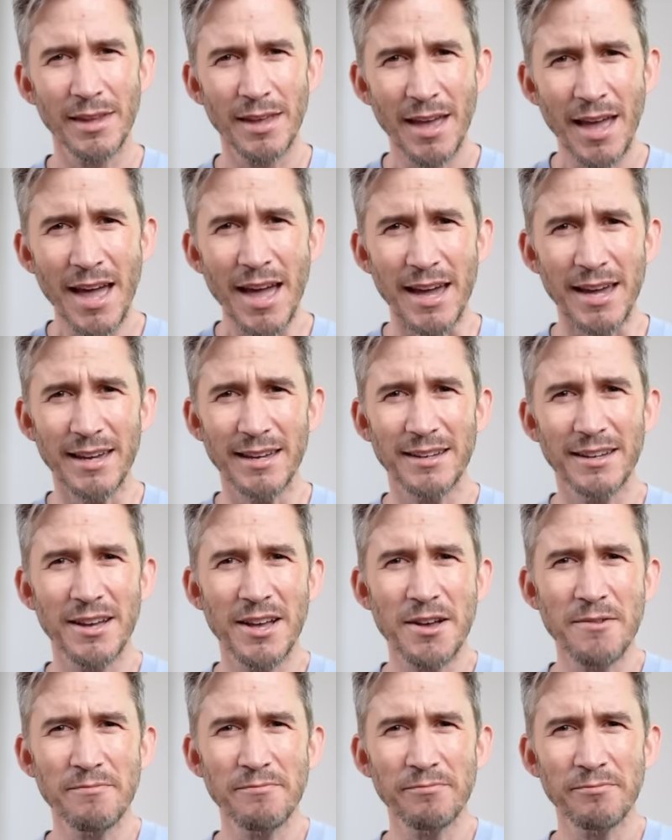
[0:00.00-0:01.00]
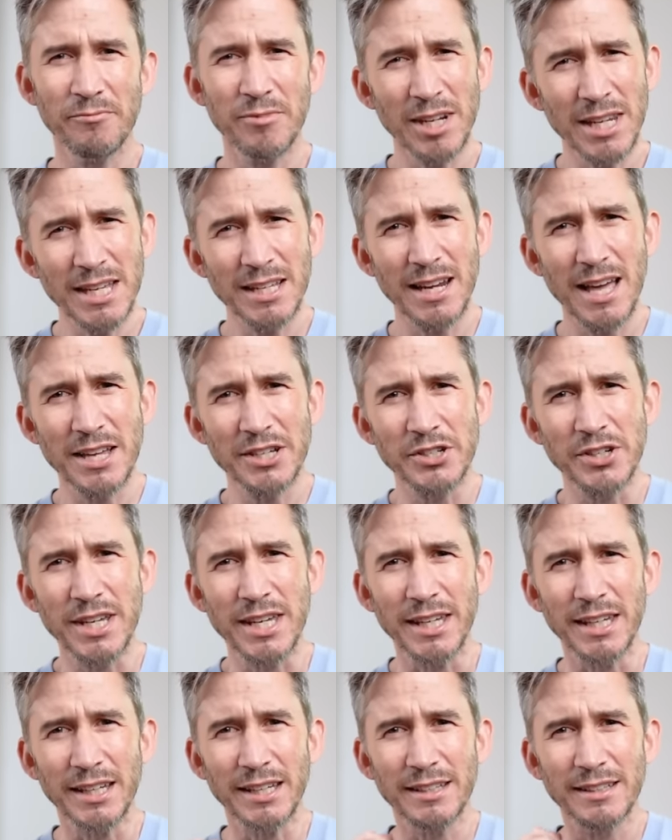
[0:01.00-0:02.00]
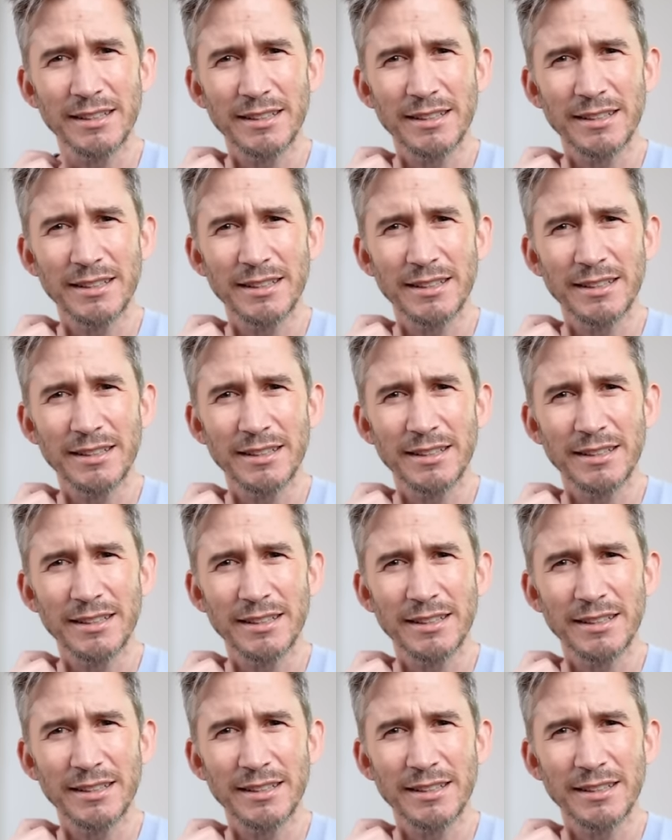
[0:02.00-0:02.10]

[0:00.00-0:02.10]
Hey, I'm really glad you're here.